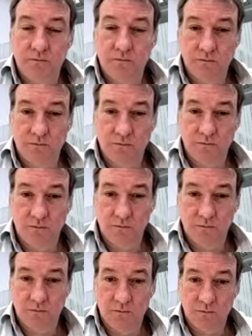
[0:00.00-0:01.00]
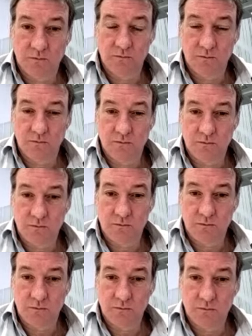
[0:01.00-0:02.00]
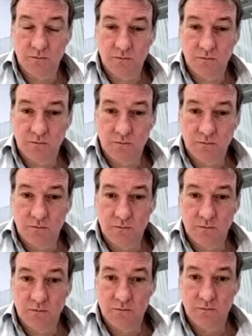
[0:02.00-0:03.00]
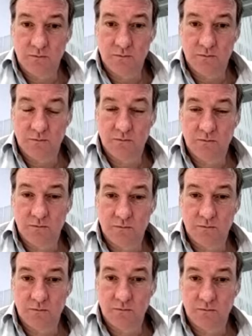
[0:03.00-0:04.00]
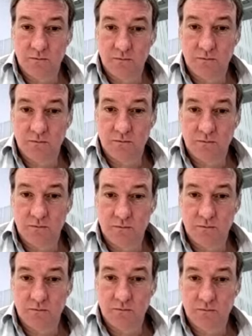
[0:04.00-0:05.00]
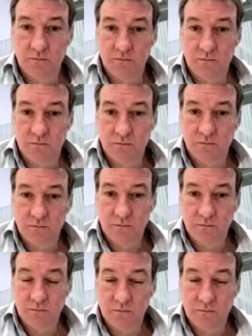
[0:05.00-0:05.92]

The person shown says nothing.